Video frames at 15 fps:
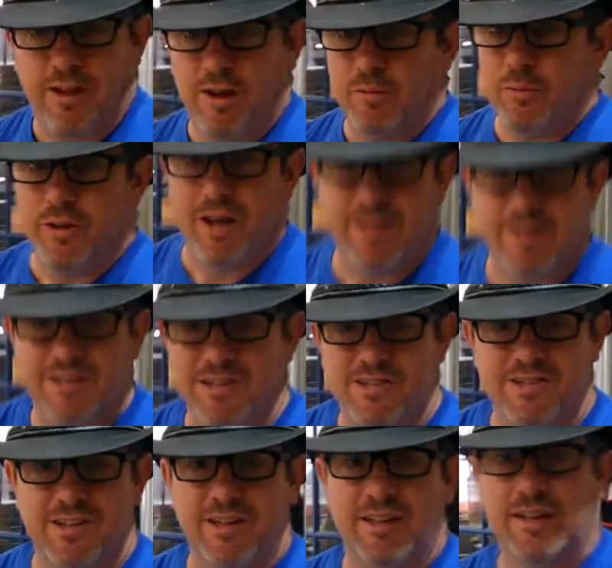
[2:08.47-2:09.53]
along without this
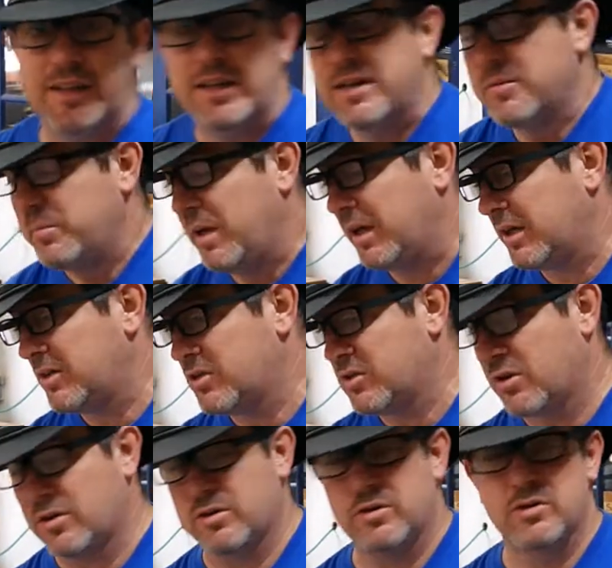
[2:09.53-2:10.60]
thing, making
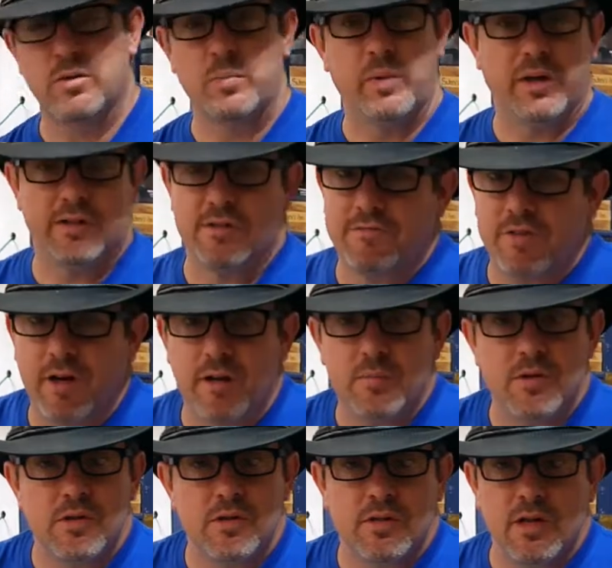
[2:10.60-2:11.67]
circles and picture
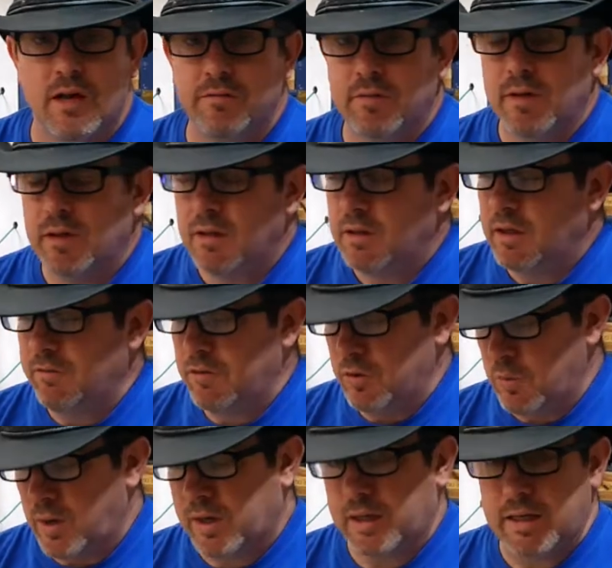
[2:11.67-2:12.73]
frames and stuff. If
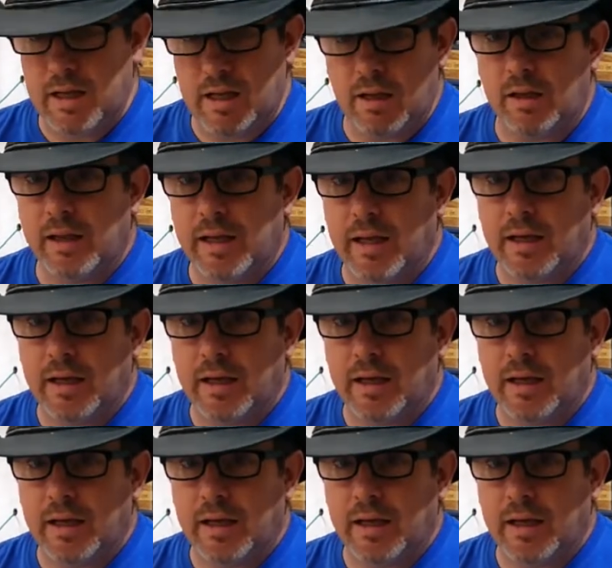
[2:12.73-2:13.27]
you want to nail an